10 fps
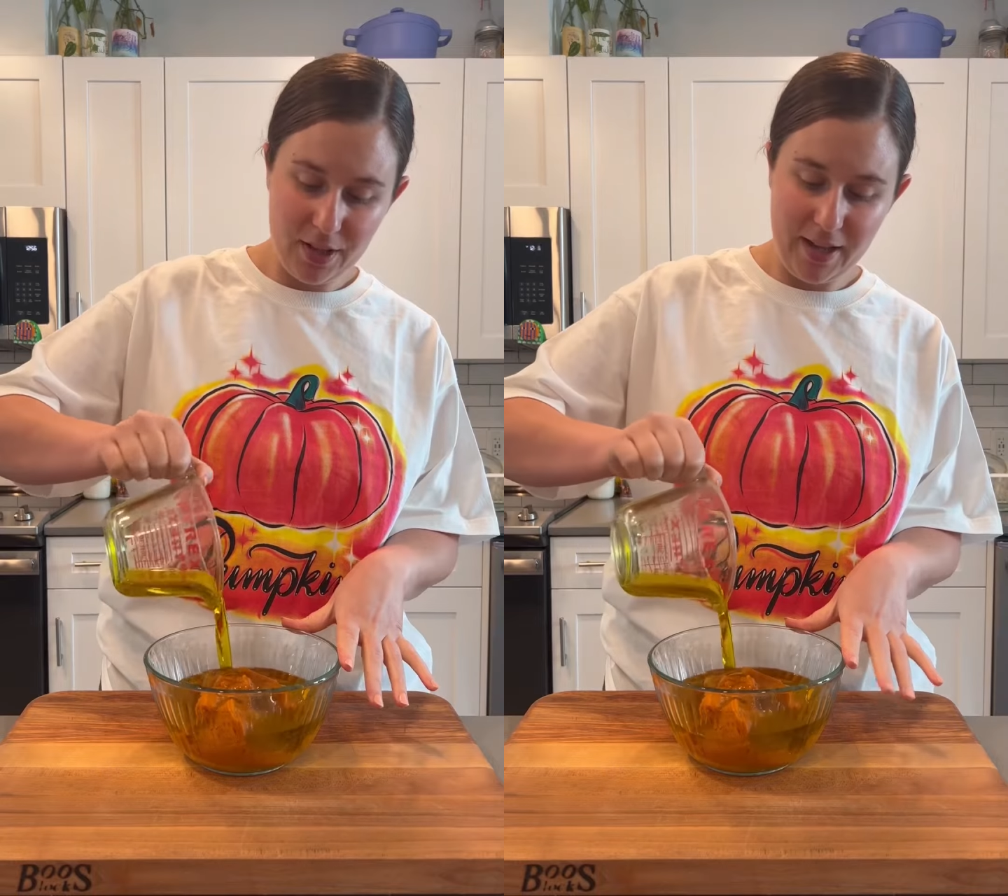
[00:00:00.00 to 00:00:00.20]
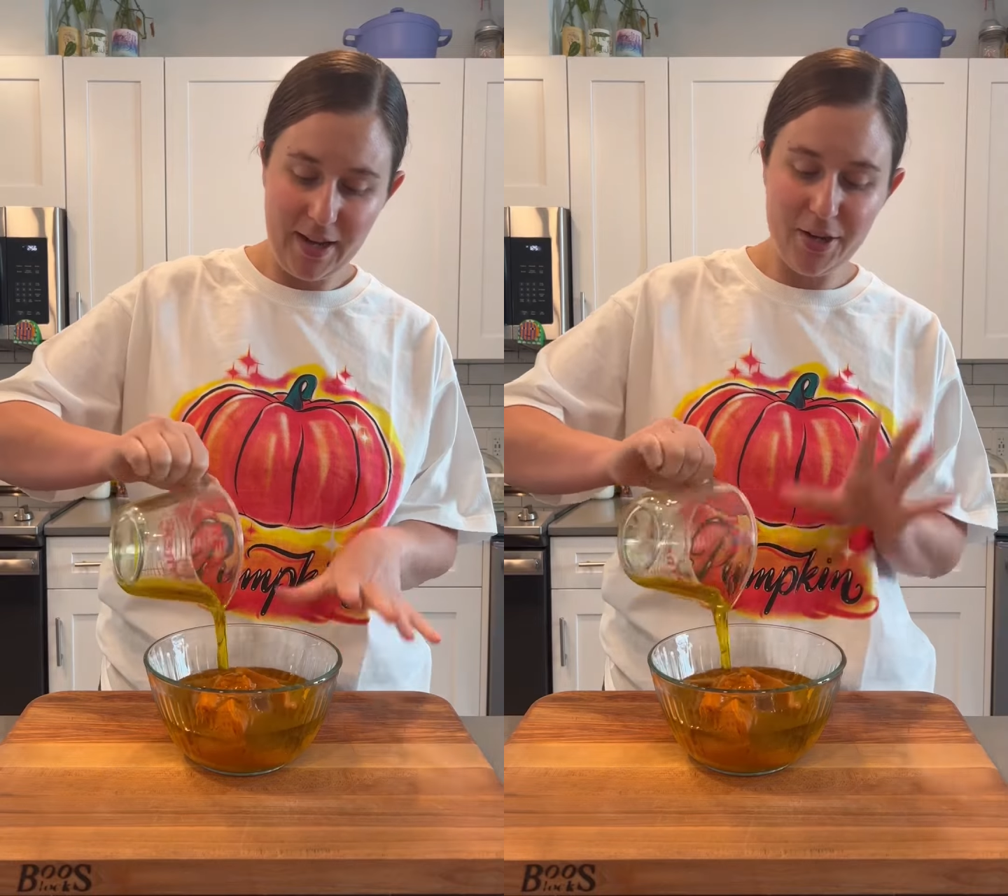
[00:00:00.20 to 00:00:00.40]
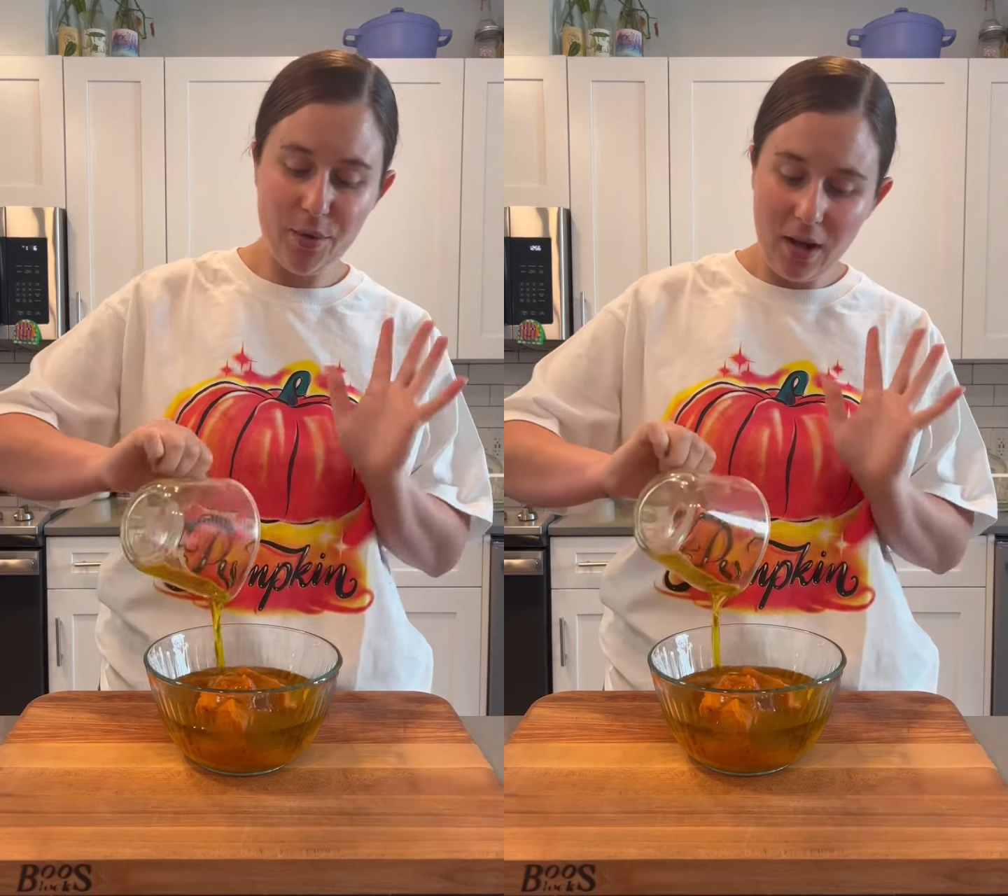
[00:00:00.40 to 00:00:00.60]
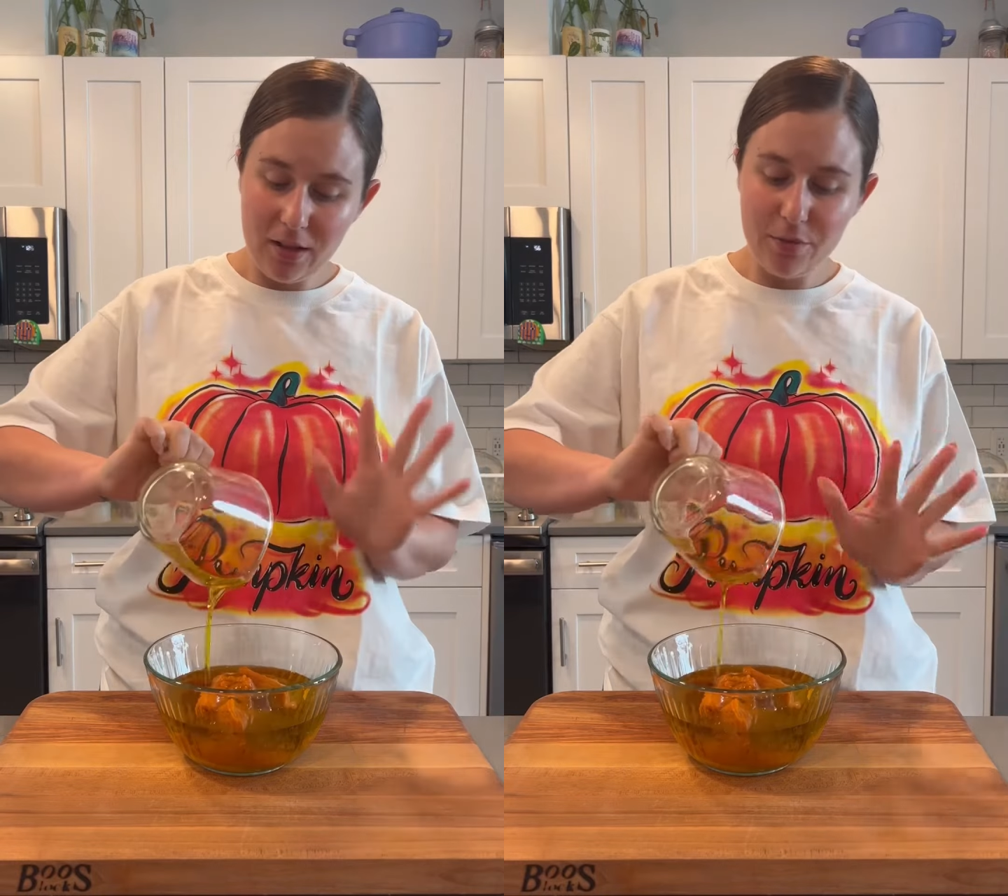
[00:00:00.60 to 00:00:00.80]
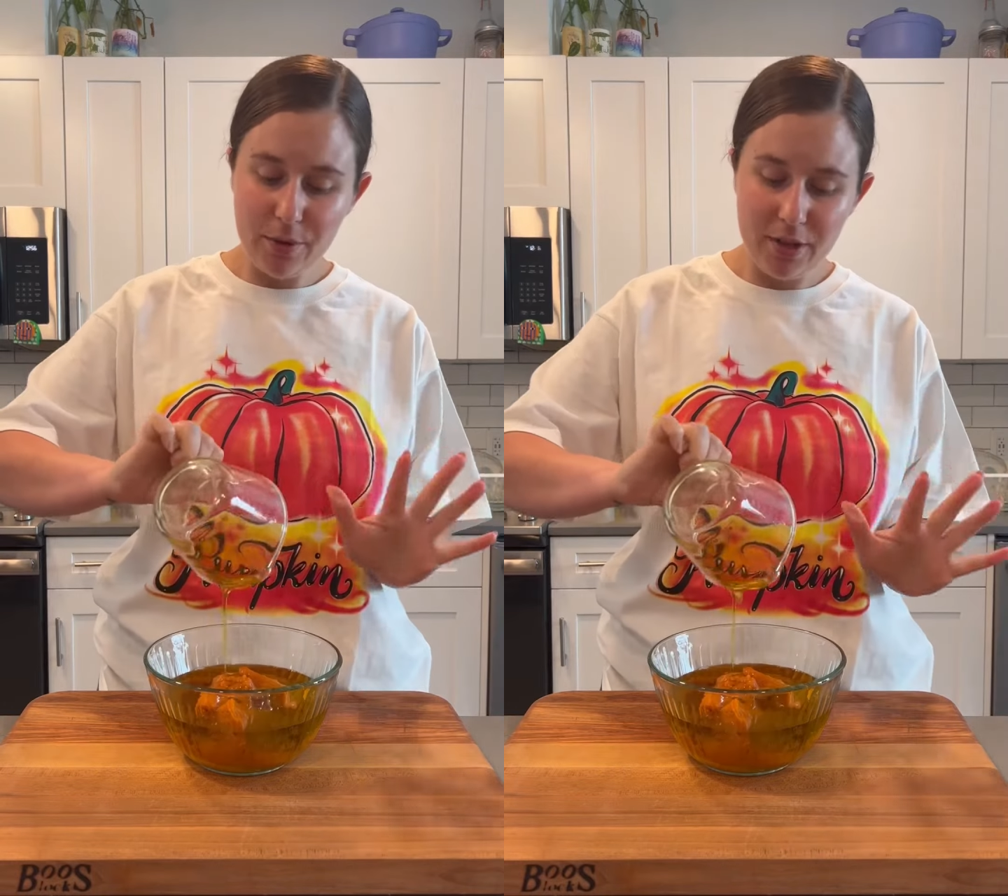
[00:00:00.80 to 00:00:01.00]
and I know
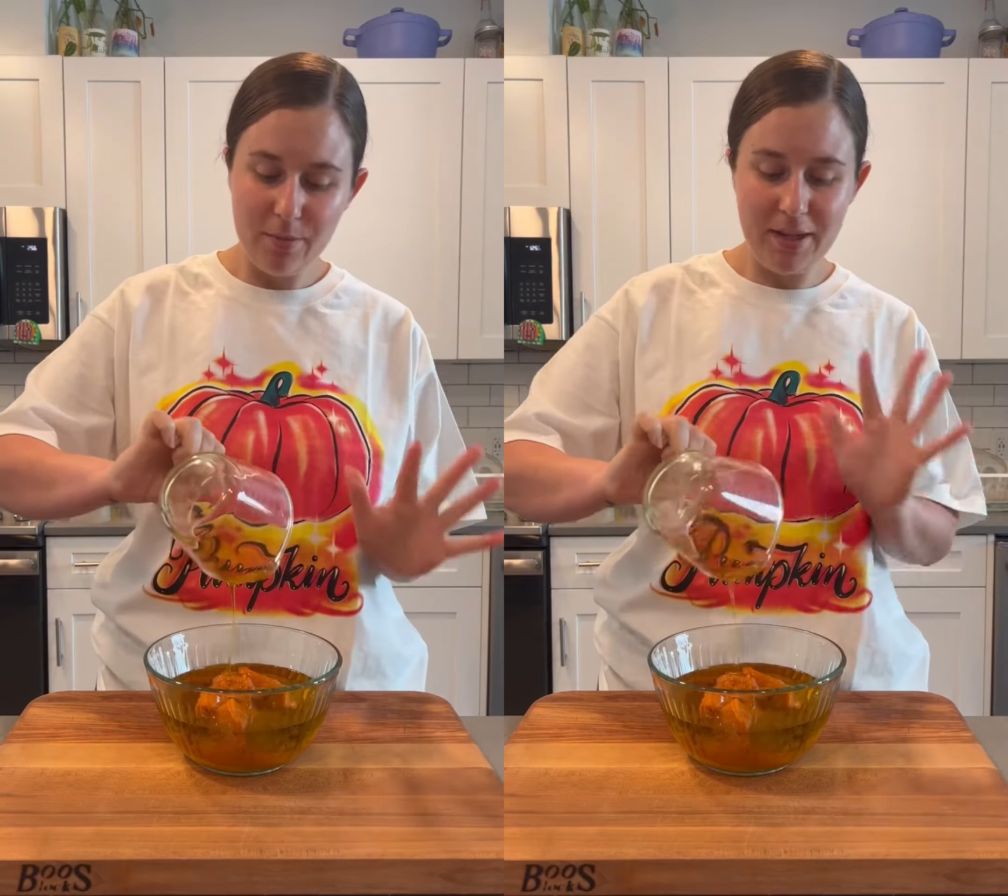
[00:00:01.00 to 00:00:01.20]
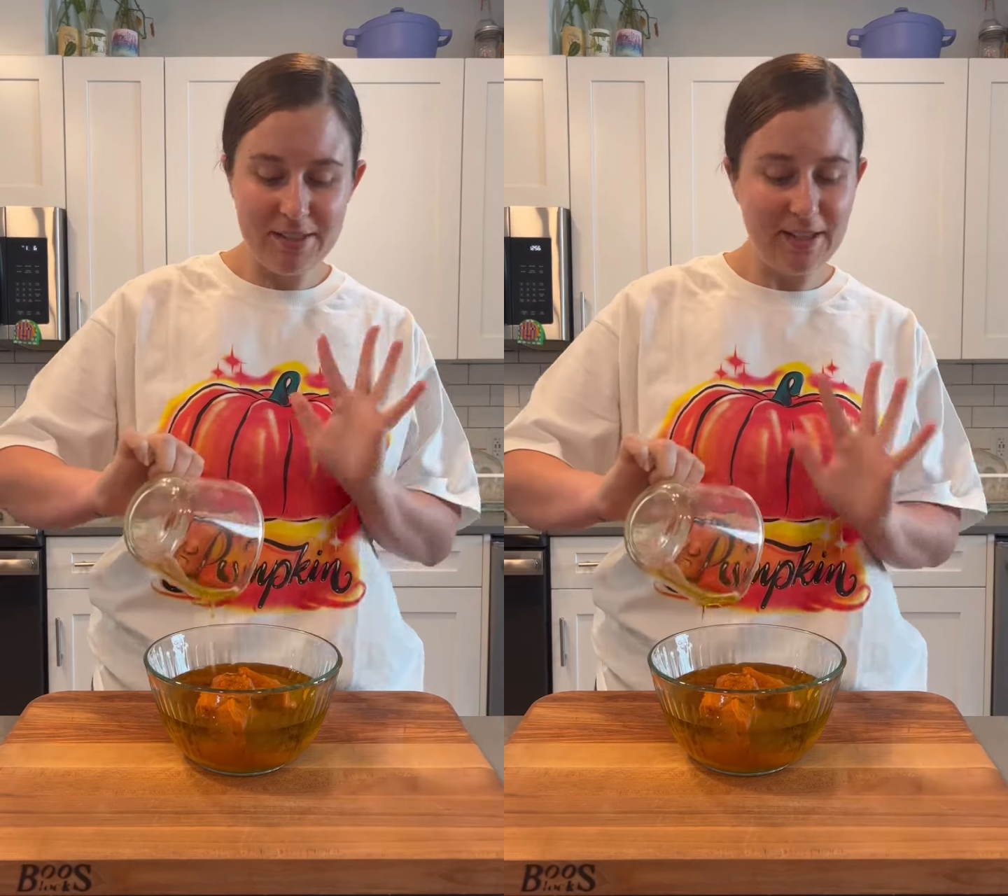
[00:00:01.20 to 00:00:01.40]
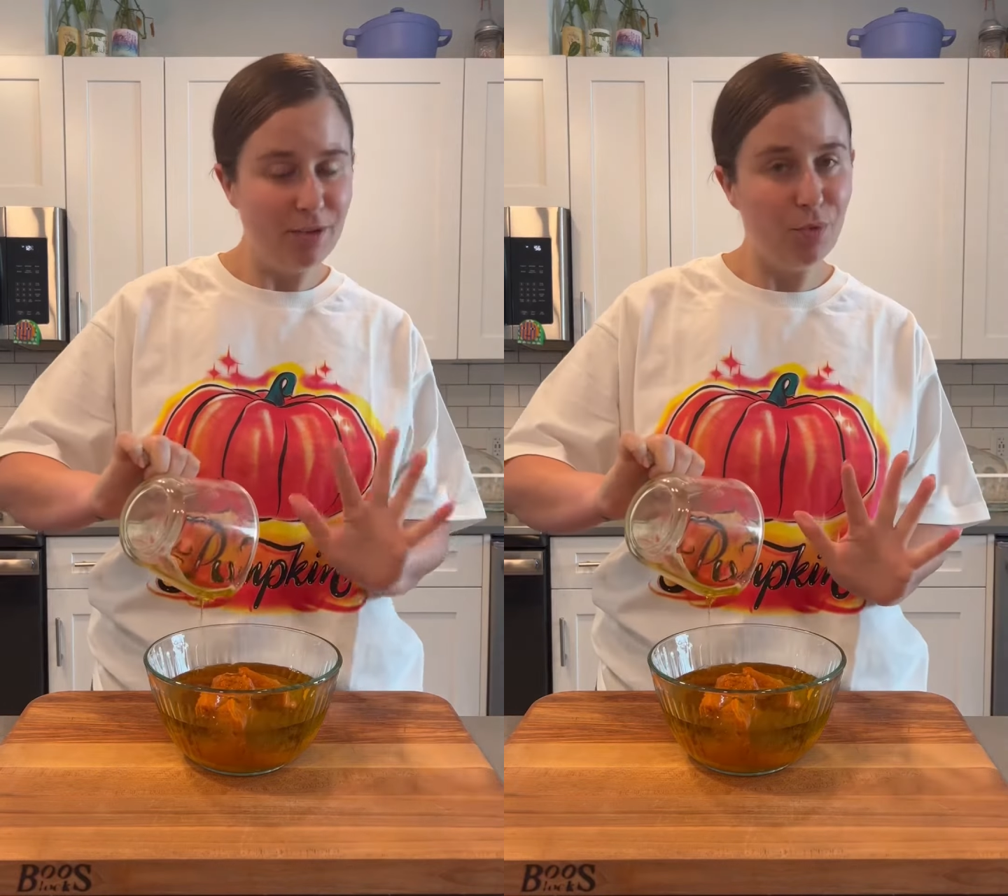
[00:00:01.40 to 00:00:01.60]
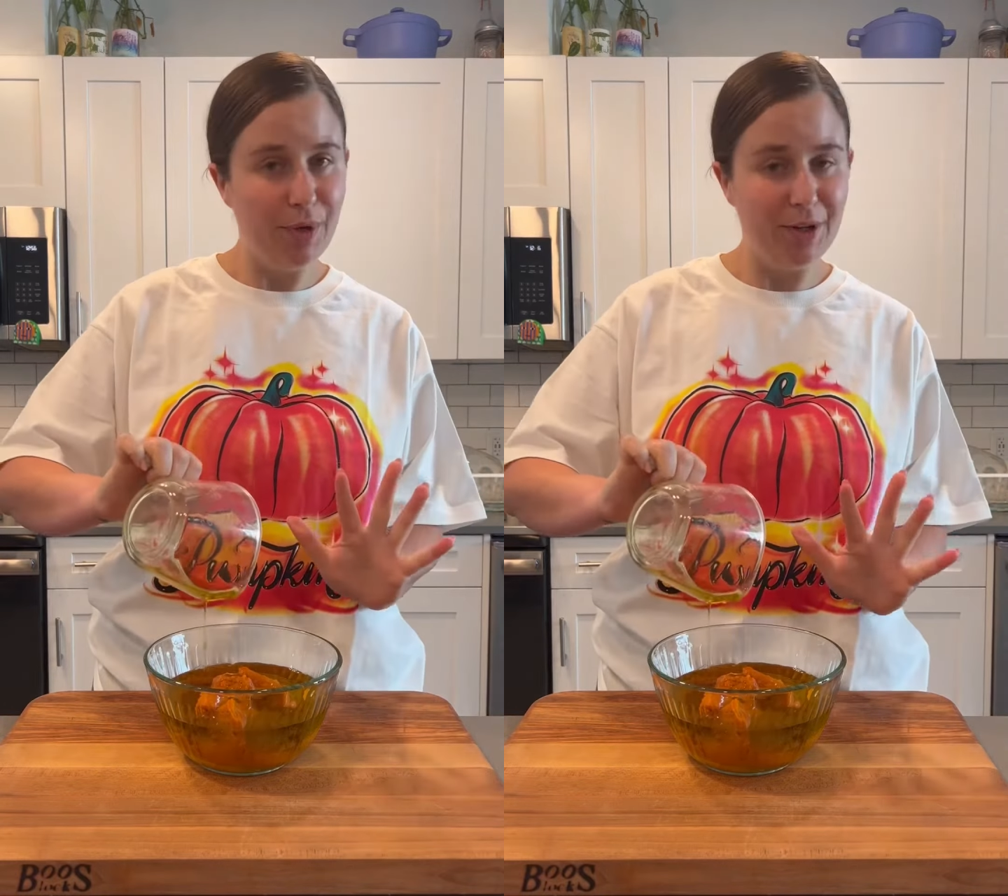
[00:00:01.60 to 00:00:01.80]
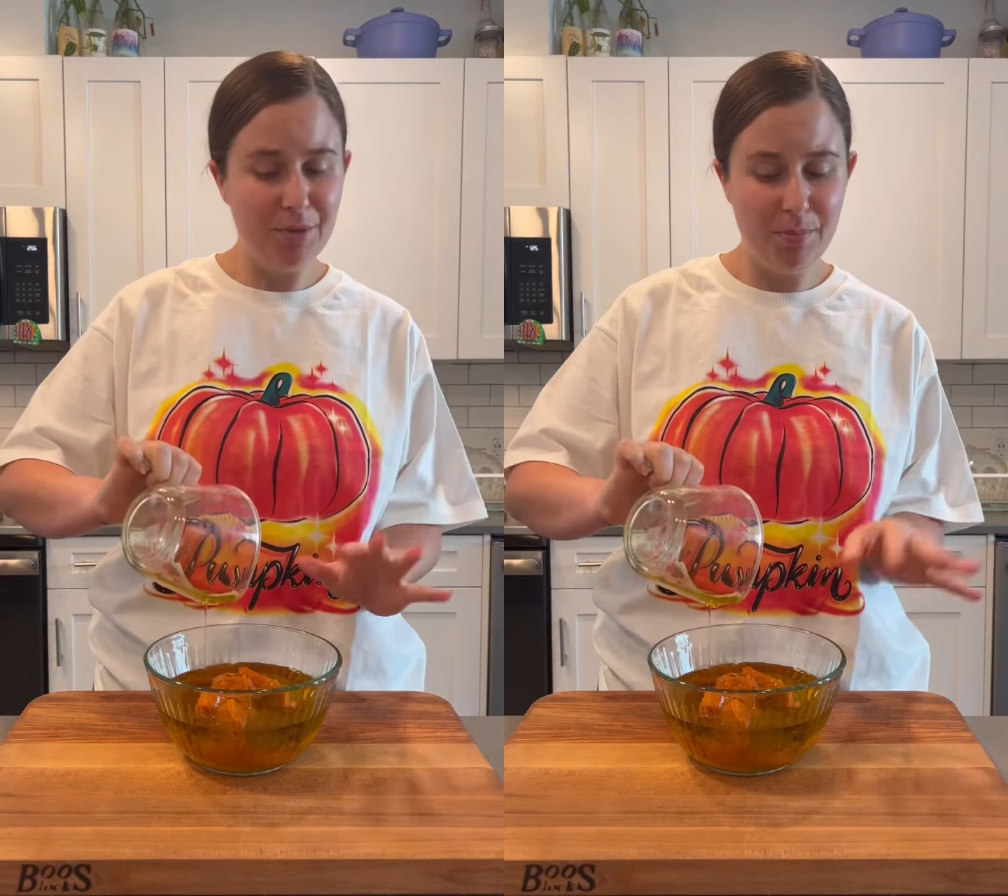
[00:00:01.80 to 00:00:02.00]
olive oil might sound weird,